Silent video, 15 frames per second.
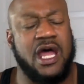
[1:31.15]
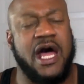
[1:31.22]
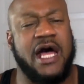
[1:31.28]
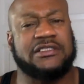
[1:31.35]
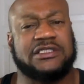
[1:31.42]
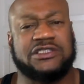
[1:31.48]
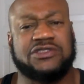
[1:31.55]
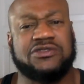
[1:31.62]

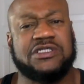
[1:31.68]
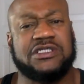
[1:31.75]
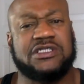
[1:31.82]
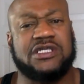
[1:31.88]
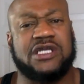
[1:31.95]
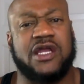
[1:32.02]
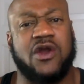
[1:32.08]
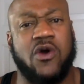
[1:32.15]
I said, you need to
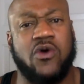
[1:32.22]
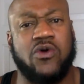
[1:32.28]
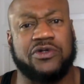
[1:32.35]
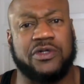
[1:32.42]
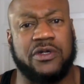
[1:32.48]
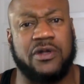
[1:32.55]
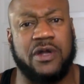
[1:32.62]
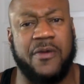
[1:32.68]
look at
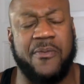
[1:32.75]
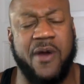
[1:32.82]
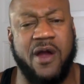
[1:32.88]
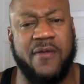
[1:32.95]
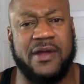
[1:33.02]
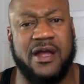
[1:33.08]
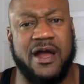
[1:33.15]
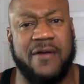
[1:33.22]
older
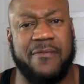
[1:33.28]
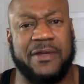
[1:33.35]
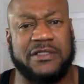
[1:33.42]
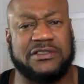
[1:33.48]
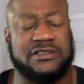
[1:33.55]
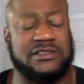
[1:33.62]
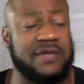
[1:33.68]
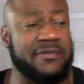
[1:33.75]
apartment
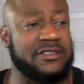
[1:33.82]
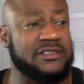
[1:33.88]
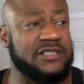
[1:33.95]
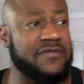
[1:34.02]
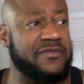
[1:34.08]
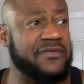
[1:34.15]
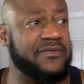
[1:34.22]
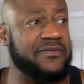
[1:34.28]
complexes. Some of this
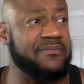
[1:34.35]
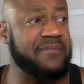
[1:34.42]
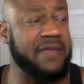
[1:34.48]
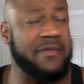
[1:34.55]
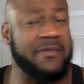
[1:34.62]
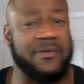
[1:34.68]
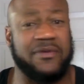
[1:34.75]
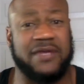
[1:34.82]
stuff may
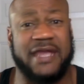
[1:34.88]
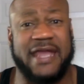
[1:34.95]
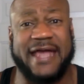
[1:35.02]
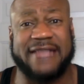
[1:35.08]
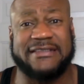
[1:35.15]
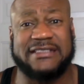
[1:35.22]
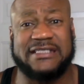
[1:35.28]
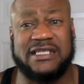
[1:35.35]
be built in the
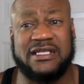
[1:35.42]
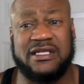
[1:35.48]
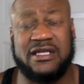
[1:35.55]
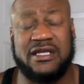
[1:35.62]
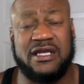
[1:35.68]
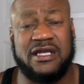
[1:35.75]
last 10